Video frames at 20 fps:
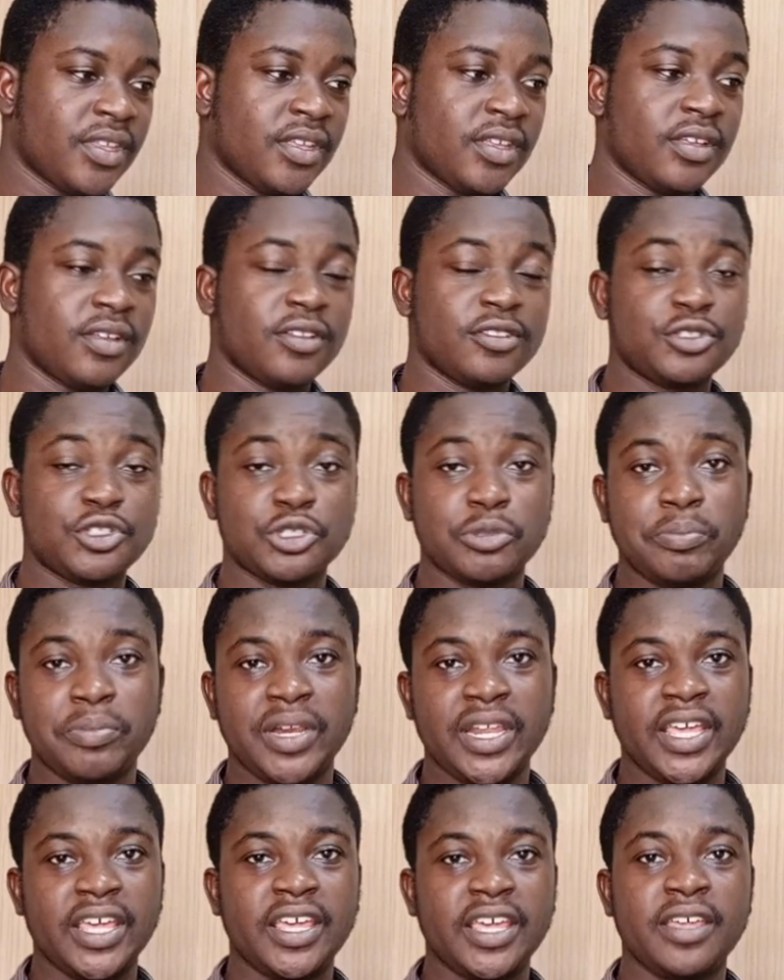to
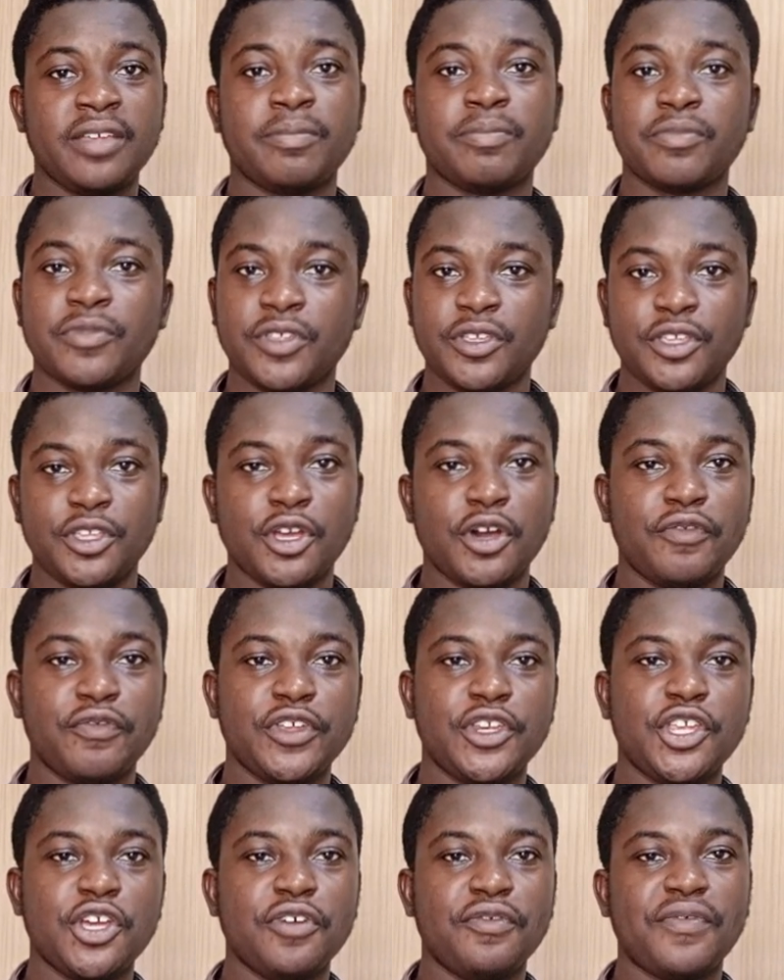play your video
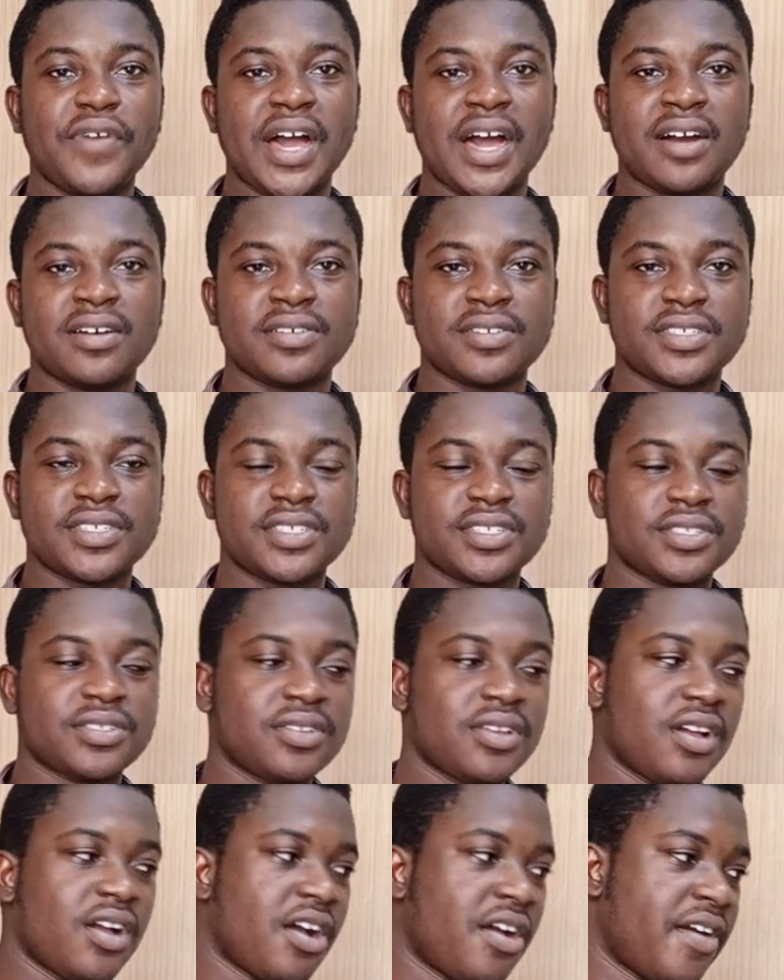files.
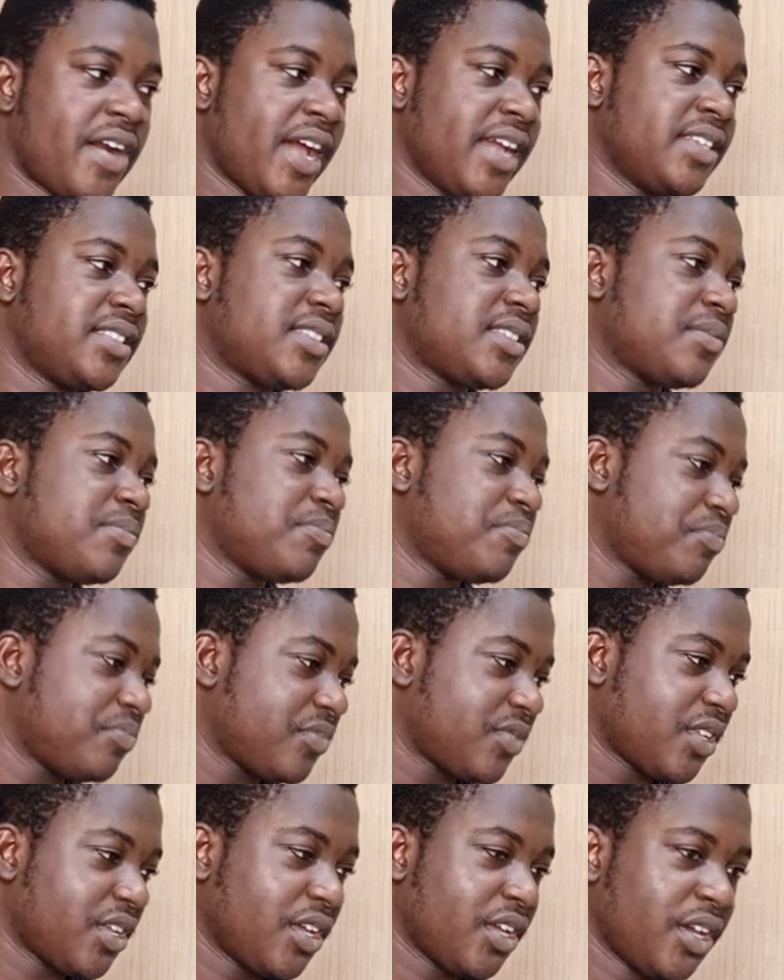All right.
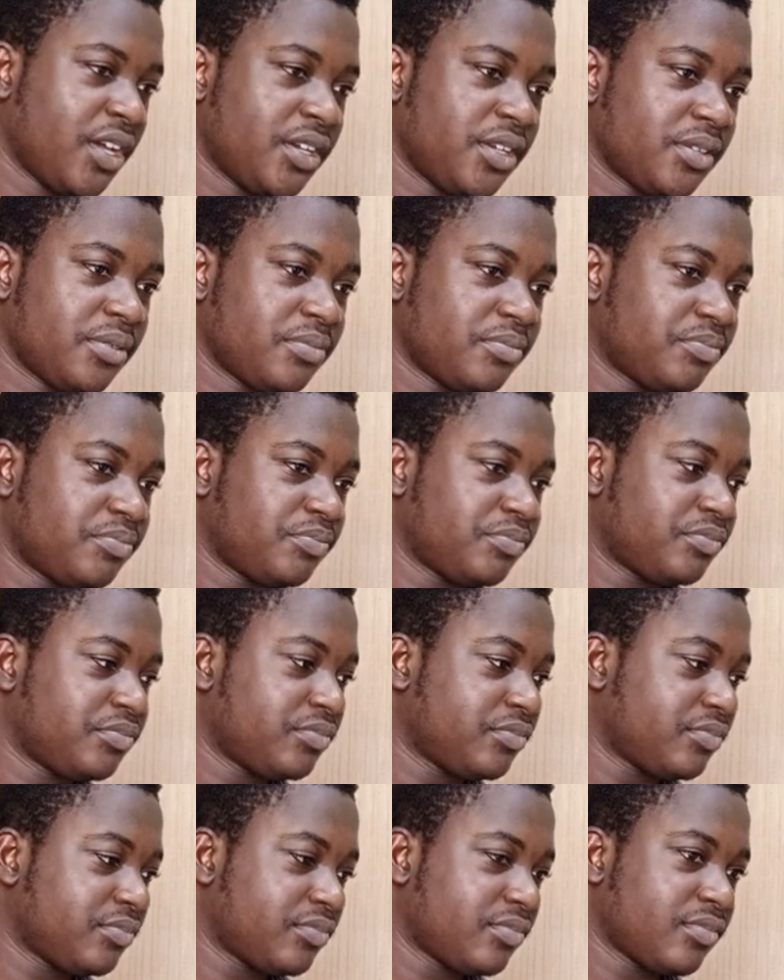Good.
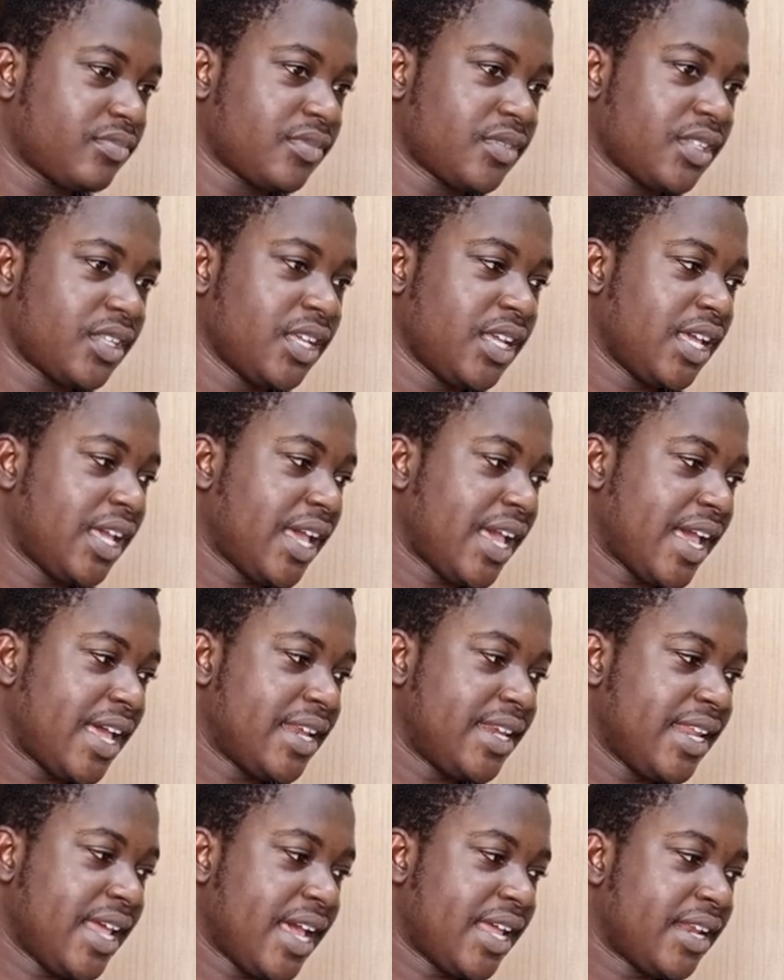And
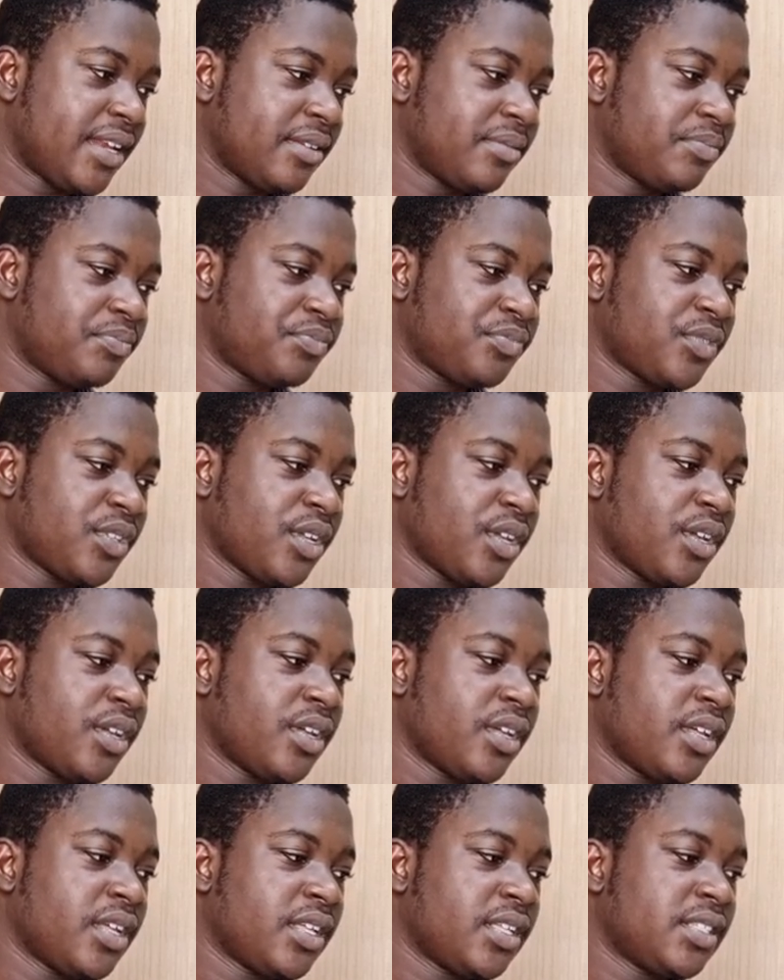then
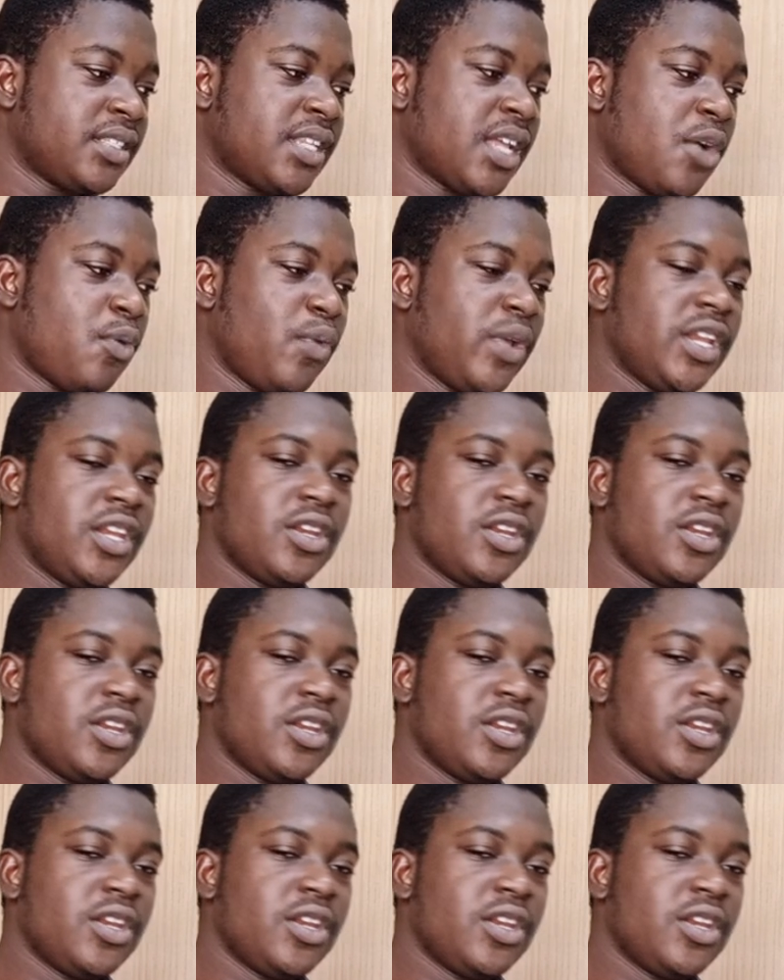the Windows